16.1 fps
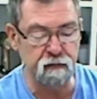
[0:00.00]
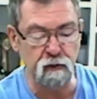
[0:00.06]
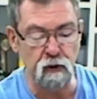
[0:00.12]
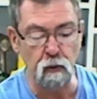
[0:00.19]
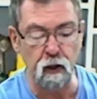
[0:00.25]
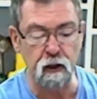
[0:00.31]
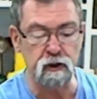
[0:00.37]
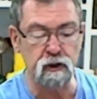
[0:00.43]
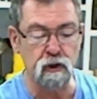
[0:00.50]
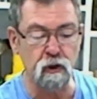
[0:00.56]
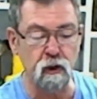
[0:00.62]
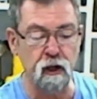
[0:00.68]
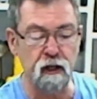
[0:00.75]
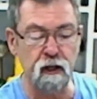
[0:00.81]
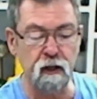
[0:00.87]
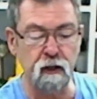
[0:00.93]
If you want to
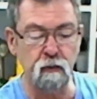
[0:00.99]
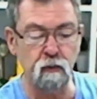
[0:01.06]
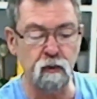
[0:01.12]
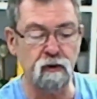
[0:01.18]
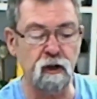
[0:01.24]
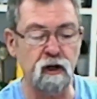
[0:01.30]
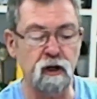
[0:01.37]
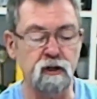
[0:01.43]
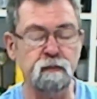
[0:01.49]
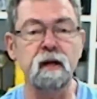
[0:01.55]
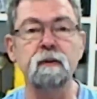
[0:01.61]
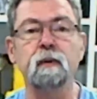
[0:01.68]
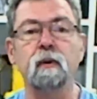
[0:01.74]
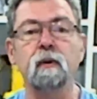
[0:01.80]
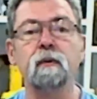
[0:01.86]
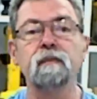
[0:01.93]
join in with those
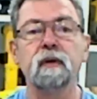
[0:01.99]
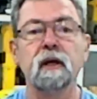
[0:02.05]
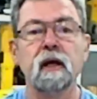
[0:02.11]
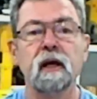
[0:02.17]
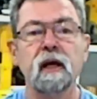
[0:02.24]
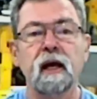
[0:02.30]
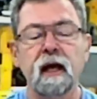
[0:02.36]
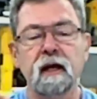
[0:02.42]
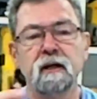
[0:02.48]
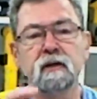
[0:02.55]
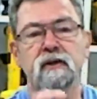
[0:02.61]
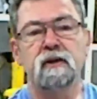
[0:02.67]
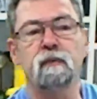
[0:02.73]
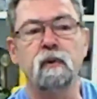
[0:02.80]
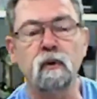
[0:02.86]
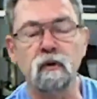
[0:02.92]
people and
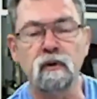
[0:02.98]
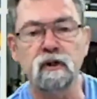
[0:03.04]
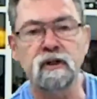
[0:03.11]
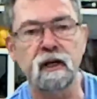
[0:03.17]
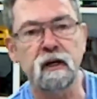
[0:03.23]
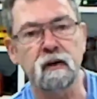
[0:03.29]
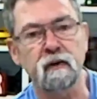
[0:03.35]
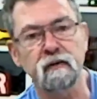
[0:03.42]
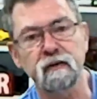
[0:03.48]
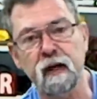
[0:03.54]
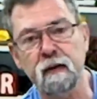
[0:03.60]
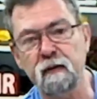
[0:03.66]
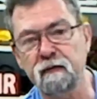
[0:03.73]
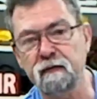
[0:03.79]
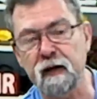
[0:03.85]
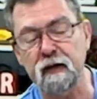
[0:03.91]
support the channel,
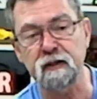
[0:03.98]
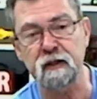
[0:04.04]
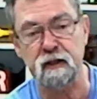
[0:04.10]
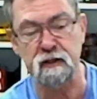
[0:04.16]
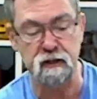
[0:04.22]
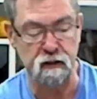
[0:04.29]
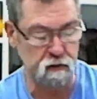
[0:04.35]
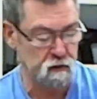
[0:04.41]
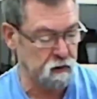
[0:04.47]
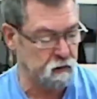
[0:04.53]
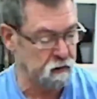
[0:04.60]
that'd be fantastic.